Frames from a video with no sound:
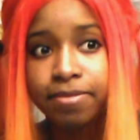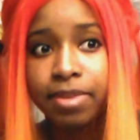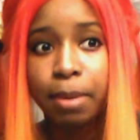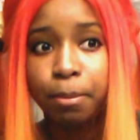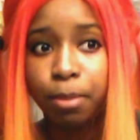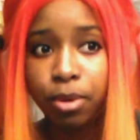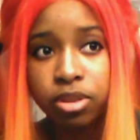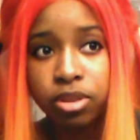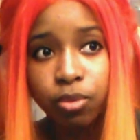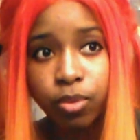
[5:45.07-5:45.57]

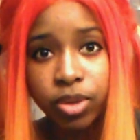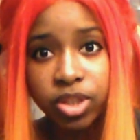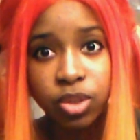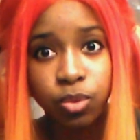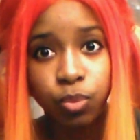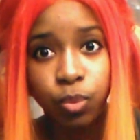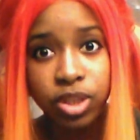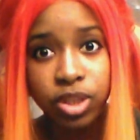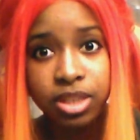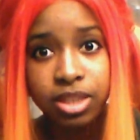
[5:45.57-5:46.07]
Both of which
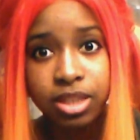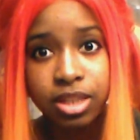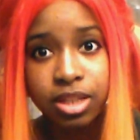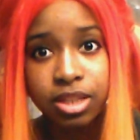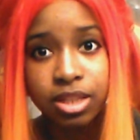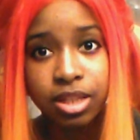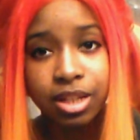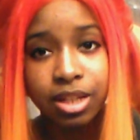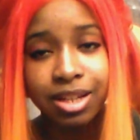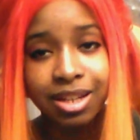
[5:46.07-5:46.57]
in one
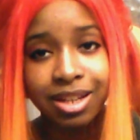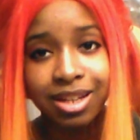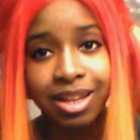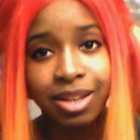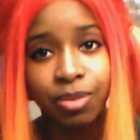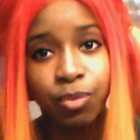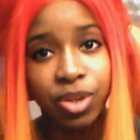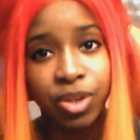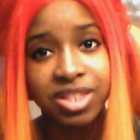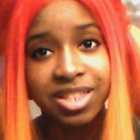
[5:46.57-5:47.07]
season,
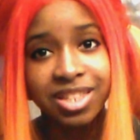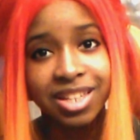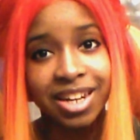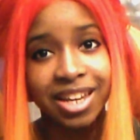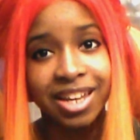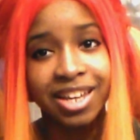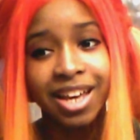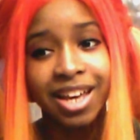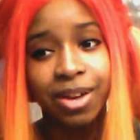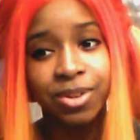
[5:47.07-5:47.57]
in one
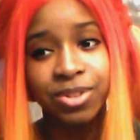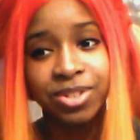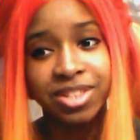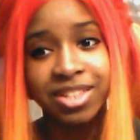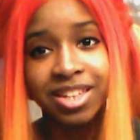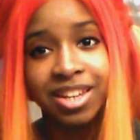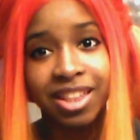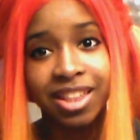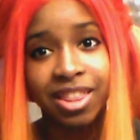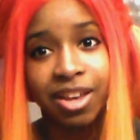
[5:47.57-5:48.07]
sitting. I was
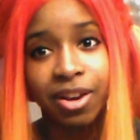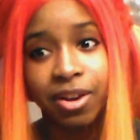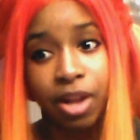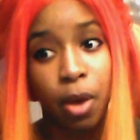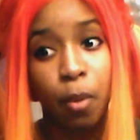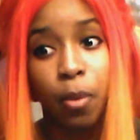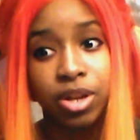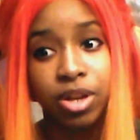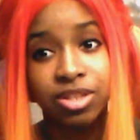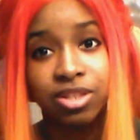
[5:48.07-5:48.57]
just sitting there and
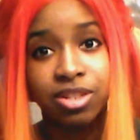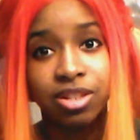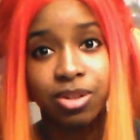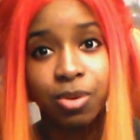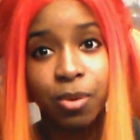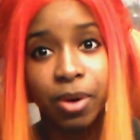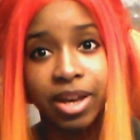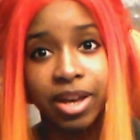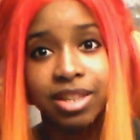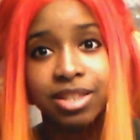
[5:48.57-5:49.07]
I watched it
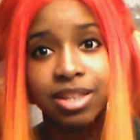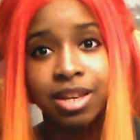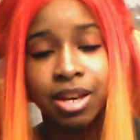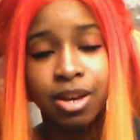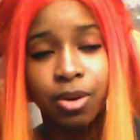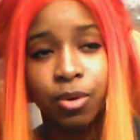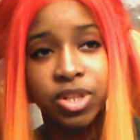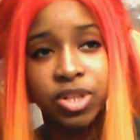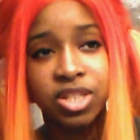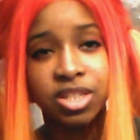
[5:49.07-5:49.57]
twice,
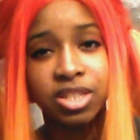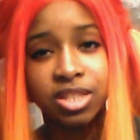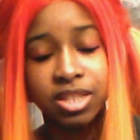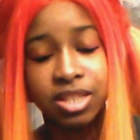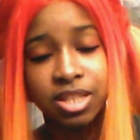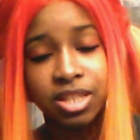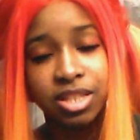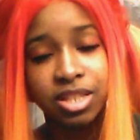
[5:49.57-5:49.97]
which is,